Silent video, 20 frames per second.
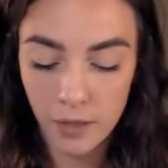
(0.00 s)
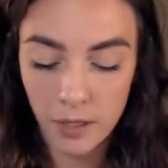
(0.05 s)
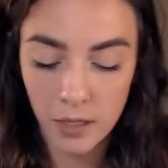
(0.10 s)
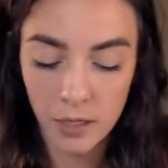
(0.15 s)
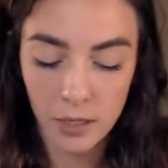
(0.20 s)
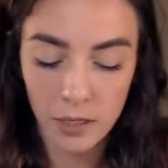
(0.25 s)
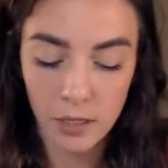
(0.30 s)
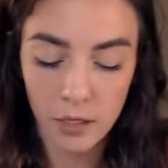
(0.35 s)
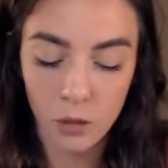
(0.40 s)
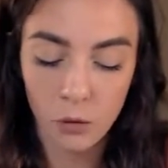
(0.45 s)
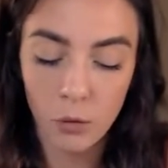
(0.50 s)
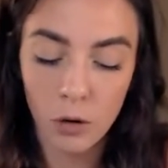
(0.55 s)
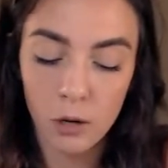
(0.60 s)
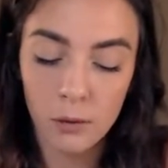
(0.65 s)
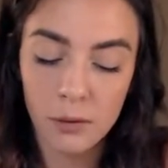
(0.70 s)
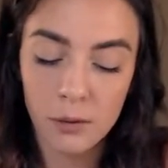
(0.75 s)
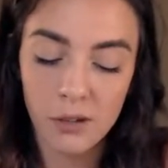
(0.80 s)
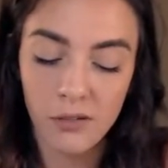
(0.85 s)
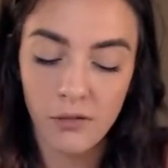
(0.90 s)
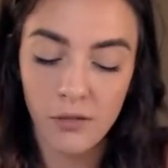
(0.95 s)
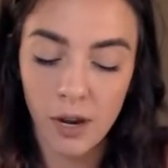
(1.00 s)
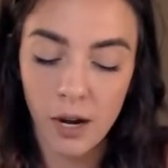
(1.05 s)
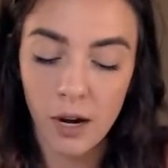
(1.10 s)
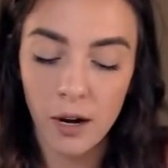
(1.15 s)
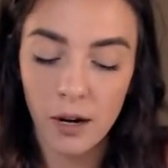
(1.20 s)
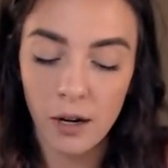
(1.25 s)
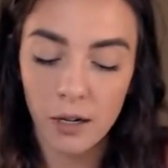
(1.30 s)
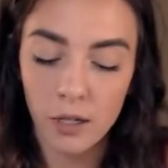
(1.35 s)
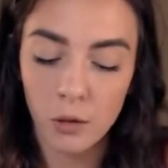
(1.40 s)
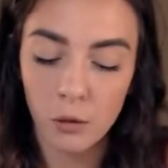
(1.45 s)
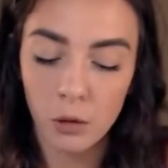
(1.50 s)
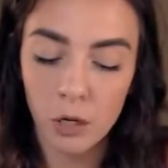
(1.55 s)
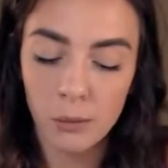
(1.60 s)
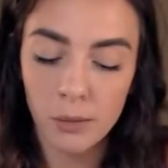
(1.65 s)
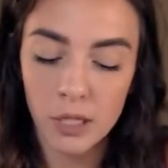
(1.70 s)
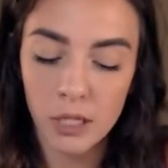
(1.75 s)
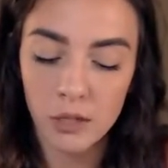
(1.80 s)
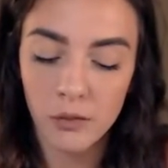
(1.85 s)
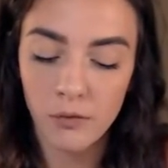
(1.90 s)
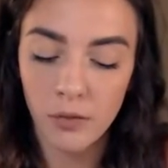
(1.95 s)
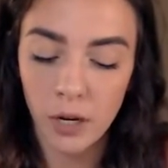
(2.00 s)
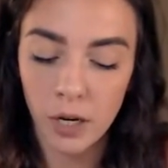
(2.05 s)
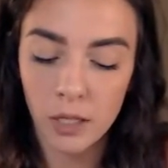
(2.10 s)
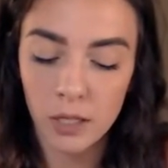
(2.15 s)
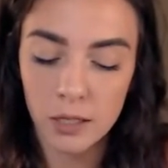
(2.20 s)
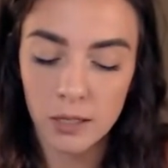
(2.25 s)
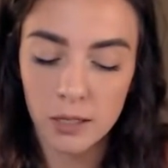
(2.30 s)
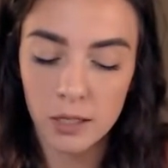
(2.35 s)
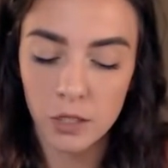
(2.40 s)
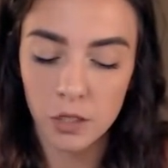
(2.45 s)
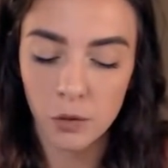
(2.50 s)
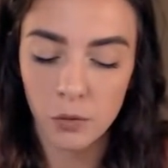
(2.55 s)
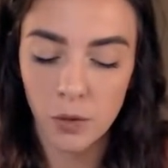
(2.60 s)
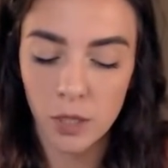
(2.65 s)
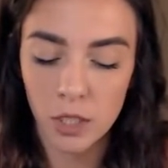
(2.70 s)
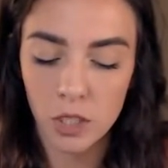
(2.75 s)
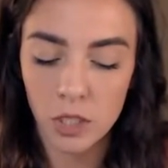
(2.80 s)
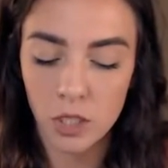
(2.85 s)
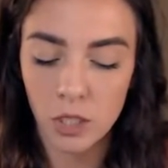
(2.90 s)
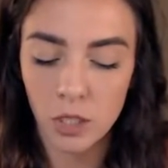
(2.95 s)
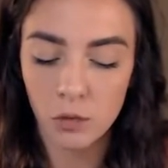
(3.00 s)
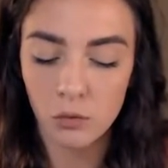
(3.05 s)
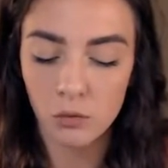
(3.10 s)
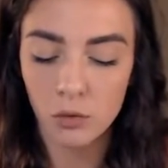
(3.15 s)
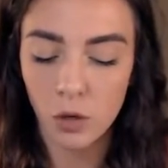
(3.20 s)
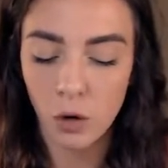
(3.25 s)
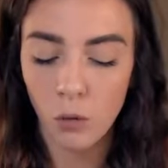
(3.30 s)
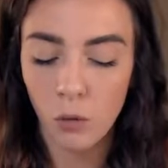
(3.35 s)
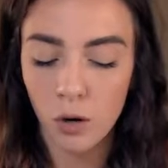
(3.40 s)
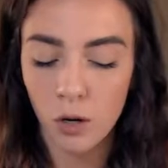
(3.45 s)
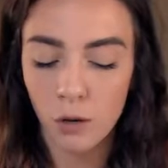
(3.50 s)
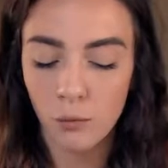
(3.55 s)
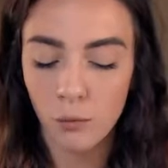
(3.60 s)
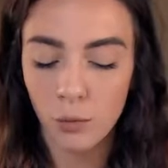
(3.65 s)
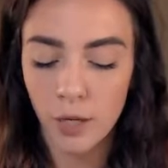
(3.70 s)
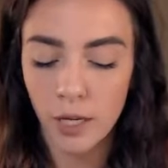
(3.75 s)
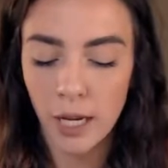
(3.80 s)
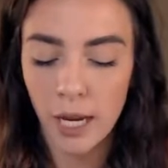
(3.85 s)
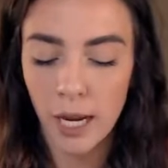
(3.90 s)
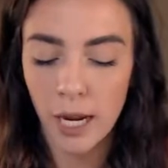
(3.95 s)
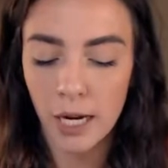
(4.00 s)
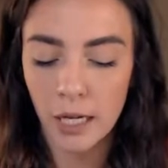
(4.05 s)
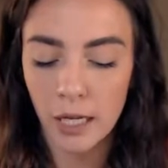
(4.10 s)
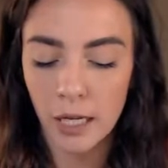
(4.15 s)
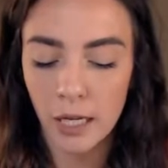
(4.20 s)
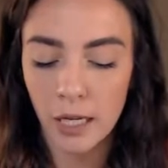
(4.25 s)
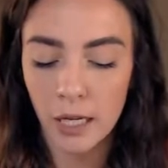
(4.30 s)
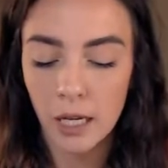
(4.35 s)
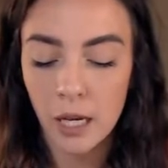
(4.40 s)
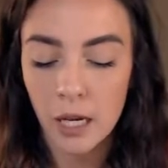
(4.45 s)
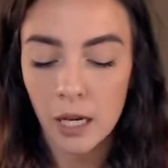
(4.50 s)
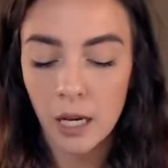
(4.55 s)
you want to be fair. You want to be fair in the situation. You don't want to bring any